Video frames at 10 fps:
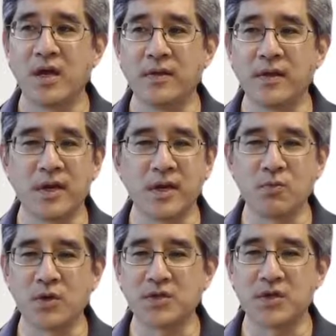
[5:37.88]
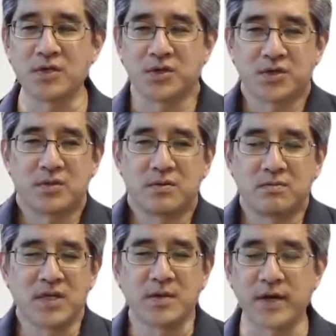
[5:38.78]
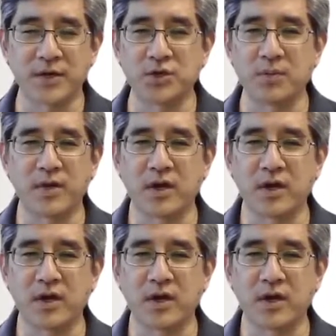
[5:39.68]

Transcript: and then any ones that just didn't match up,